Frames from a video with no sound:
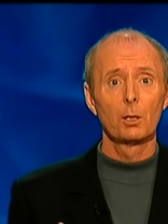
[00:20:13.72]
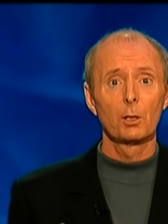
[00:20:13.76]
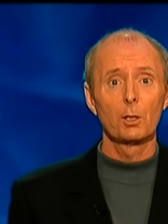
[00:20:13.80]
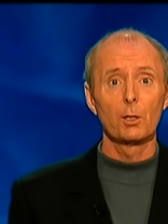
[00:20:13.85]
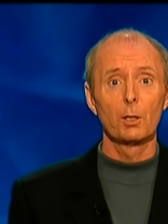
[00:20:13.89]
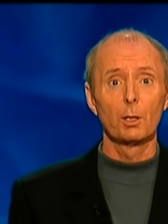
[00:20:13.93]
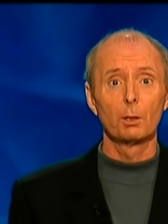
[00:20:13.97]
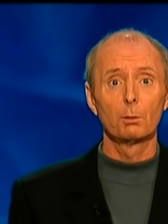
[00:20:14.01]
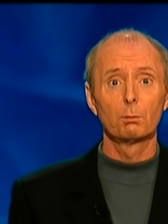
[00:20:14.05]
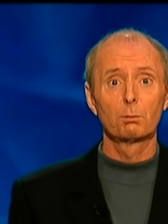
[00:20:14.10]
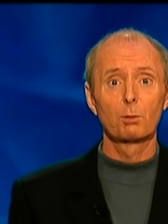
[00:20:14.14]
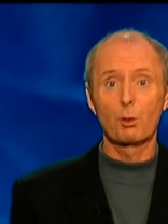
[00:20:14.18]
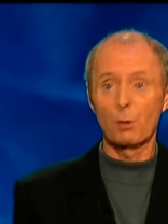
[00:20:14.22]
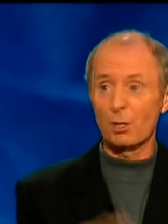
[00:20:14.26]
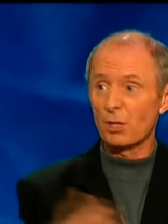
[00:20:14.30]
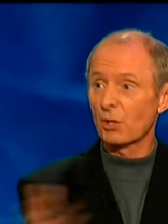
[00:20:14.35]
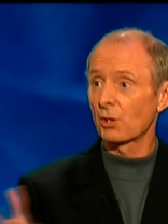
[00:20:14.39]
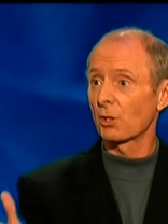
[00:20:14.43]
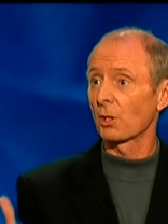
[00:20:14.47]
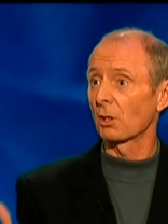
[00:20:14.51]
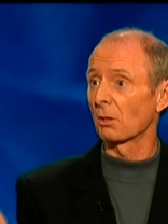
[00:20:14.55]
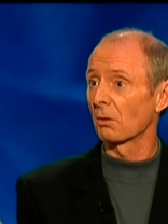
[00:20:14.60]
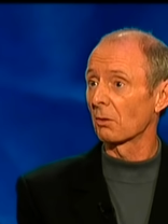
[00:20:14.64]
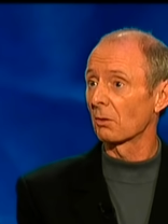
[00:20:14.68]
you know,
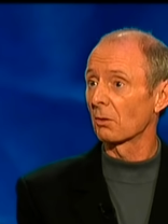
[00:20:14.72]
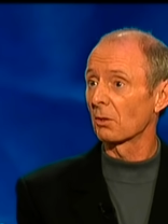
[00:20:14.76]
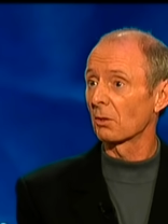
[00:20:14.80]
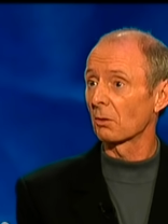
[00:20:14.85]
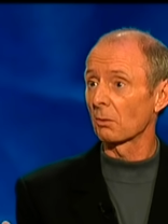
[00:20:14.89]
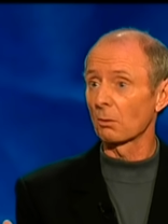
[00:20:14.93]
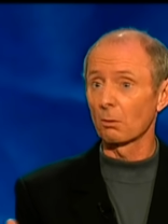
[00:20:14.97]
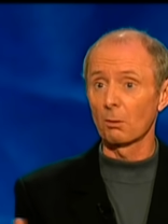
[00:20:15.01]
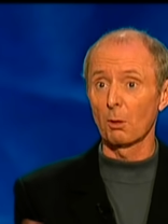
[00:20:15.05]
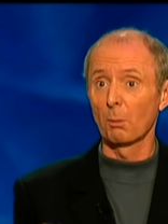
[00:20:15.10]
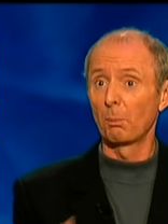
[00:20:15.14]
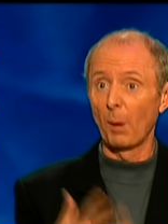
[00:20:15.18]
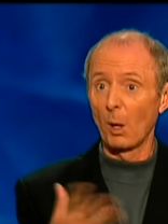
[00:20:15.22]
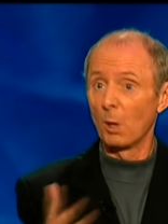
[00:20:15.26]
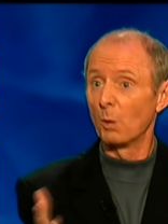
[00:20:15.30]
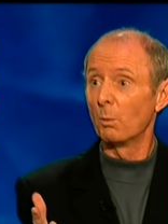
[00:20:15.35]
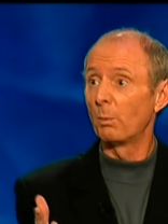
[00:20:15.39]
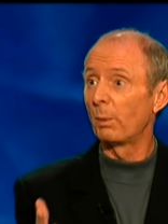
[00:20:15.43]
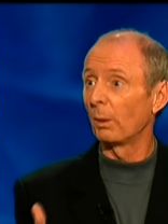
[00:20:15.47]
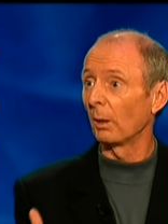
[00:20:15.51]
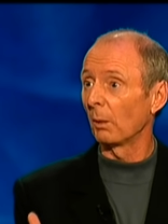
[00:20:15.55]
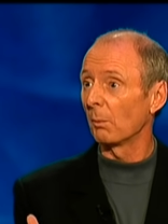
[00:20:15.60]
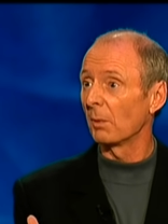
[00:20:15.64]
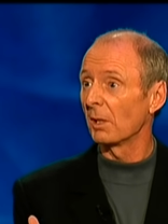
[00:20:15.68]
Christians or the
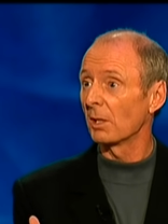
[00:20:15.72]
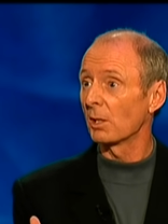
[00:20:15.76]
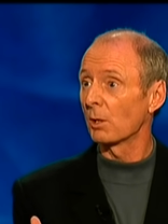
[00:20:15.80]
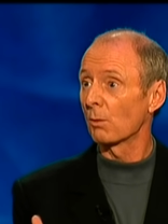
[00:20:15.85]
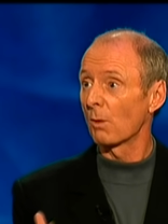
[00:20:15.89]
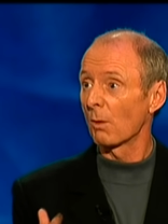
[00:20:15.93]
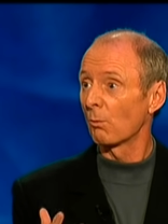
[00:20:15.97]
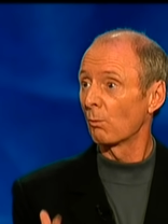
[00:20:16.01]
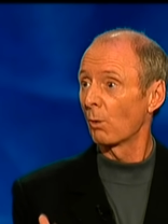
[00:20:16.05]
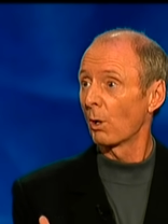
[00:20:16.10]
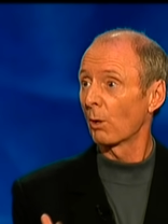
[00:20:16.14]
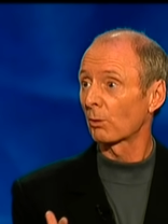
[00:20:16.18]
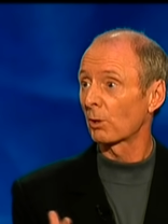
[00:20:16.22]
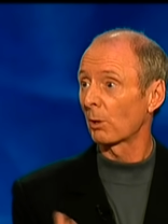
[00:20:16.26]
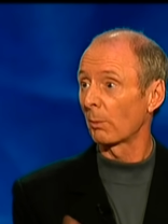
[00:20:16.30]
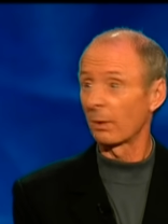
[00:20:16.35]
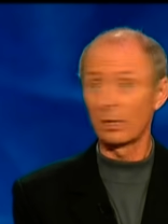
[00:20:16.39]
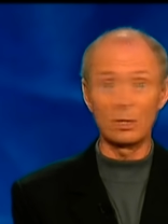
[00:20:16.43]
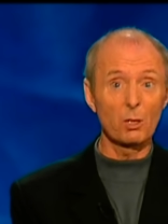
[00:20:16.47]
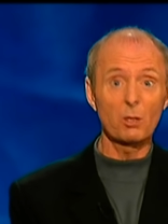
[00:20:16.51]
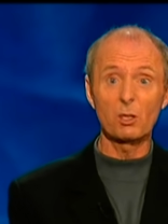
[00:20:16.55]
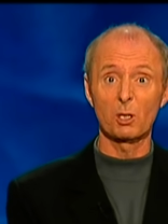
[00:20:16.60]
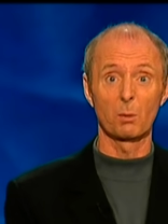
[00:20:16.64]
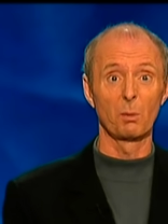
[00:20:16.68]
Pope, I mean, you're in real
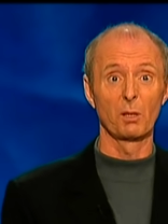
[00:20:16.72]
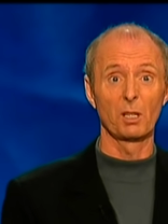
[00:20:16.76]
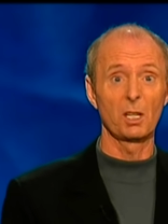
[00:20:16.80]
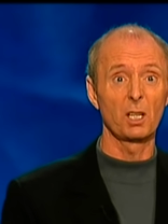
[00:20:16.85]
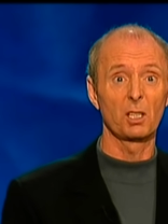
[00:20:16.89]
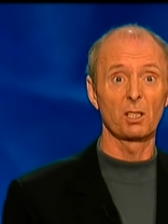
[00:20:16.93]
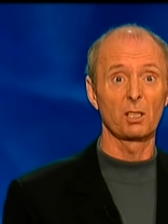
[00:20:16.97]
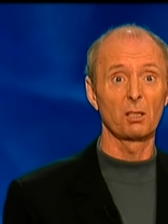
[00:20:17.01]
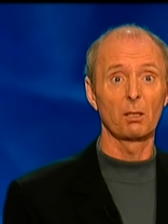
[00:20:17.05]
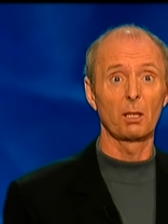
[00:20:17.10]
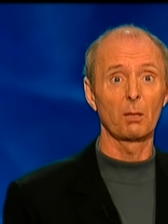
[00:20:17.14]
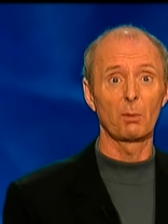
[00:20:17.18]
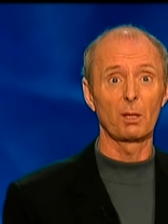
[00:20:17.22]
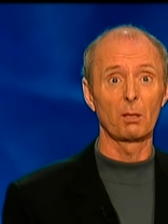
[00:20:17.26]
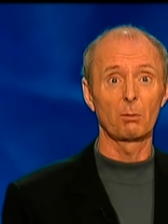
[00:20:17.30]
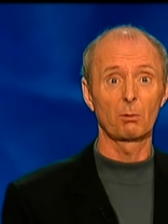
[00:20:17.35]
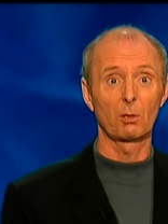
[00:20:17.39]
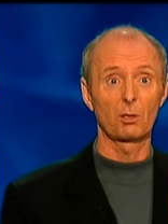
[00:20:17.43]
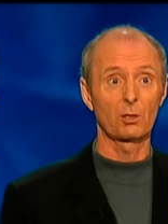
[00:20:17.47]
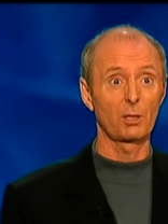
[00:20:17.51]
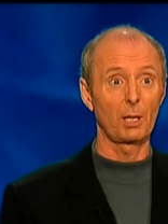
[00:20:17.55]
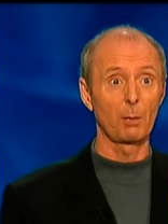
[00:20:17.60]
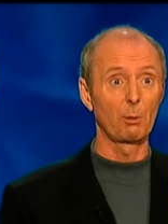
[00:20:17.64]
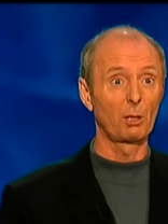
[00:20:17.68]
trouble. It used to be easy, I mean,
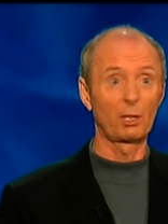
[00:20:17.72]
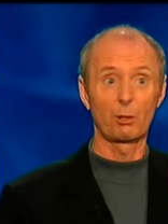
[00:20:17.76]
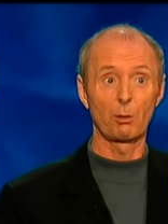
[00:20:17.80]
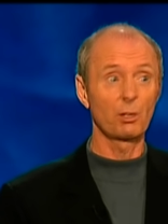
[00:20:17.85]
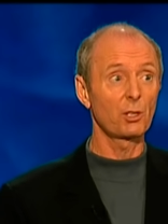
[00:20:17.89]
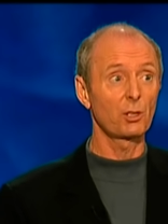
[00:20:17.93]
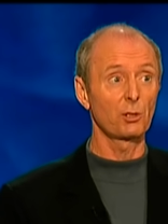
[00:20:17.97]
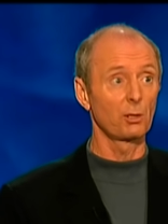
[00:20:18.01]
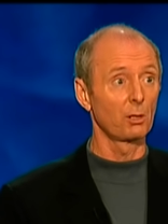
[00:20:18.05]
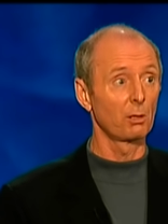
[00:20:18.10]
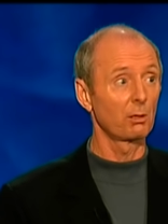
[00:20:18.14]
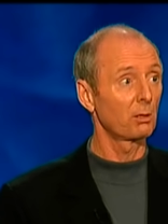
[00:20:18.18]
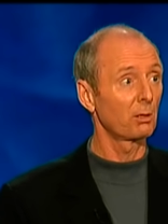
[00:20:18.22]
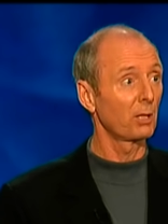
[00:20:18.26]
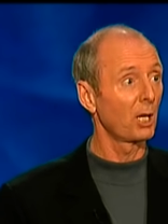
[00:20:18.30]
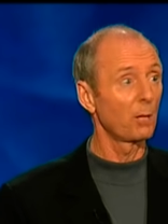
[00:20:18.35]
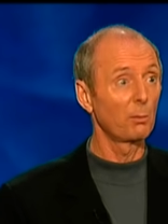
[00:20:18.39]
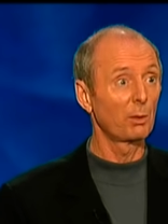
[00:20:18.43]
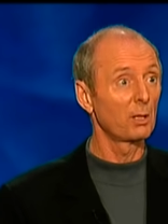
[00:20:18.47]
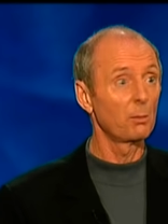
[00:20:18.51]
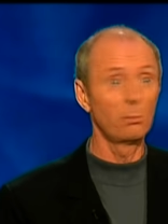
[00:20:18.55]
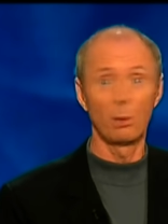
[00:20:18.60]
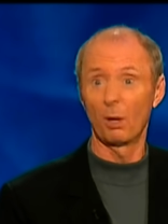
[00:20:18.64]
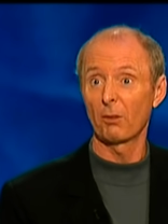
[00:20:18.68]
because they were Christians and
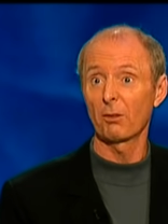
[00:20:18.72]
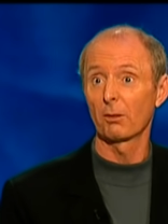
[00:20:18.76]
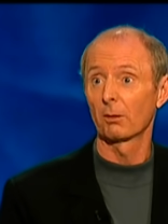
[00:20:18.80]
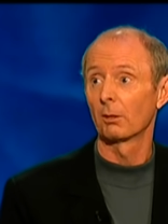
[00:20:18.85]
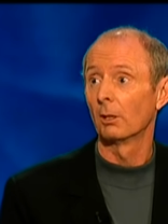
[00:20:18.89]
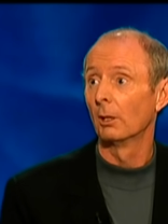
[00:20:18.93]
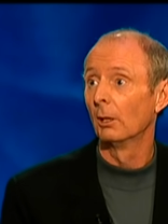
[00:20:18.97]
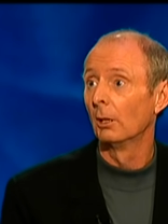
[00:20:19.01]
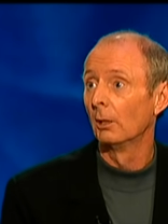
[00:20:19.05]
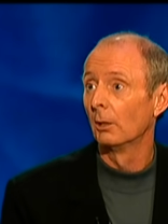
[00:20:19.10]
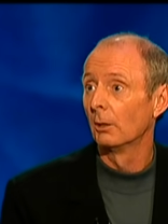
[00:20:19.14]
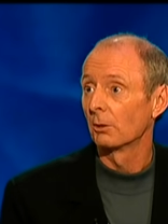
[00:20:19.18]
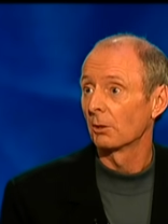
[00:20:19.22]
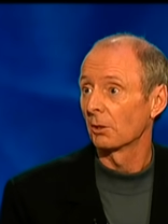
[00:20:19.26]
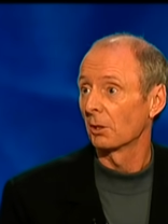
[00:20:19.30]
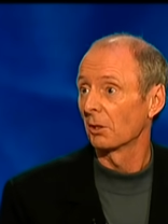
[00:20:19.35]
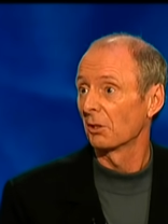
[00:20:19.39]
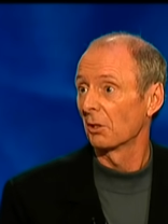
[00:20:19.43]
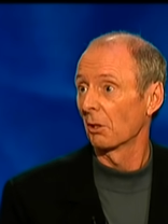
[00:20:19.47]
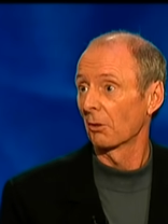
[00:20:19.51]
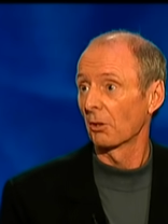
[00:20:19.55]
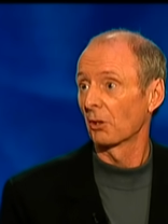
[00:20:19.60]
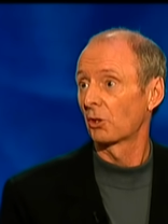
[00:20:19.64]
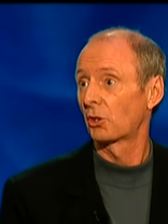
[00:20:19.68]
nobody bothered.
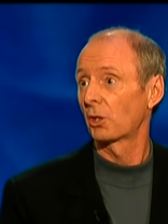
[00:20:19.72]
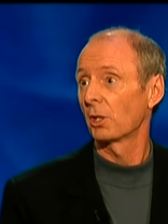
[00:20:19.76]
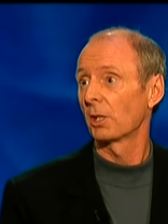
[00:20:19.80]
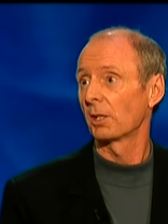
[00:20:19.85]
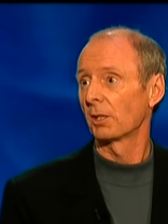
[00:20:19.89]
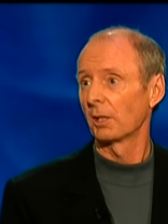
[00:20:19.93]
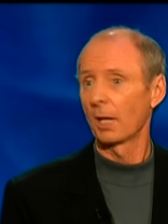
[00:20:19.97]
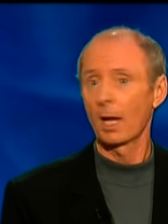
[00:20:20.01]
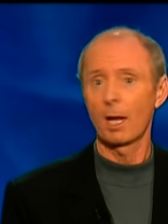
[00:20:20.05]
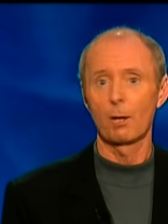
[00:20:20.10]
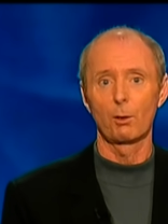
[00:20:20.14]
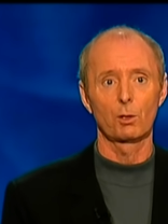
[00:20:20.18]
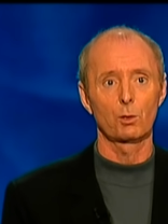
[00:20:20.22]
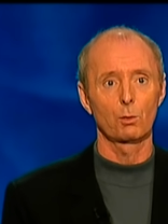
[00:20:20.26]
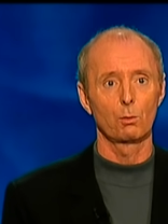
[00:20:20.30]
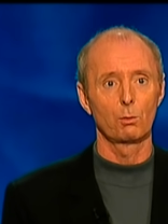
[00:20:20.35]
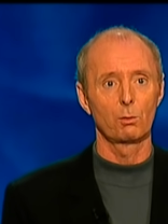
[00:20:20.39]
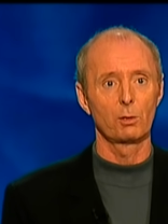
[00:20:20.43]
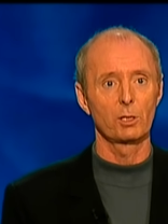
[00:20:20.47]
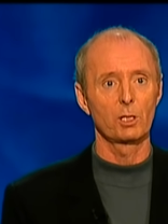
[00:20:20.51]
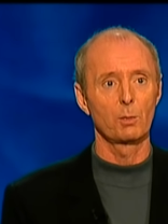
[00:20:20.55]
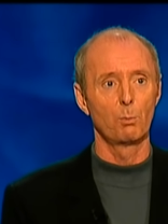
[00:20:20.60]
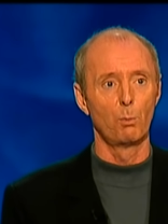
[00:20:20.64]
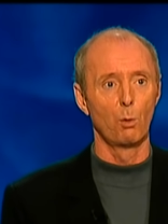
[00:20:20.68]
Turn the other cheek. Now it's
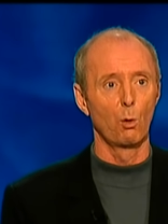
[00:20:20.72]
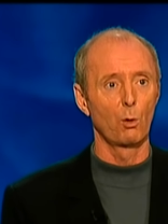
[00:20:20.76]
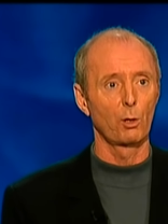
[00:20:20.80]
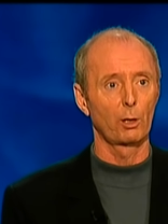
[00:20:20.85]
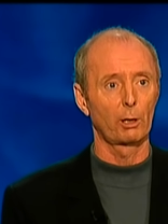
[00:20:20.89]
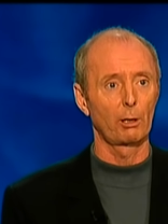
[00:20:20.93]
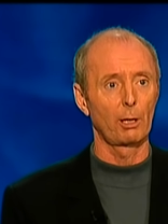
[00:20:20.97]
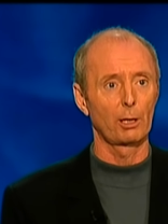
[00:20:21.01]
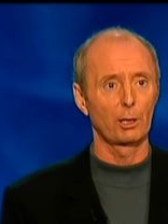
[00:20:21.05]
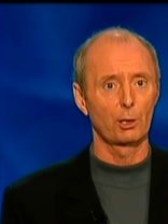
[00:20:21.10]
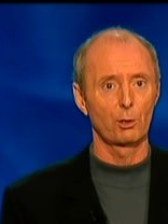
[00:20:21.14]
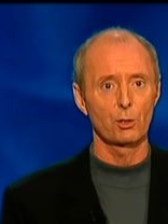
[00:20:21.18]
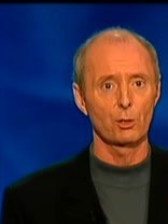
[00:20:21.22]
all these born-again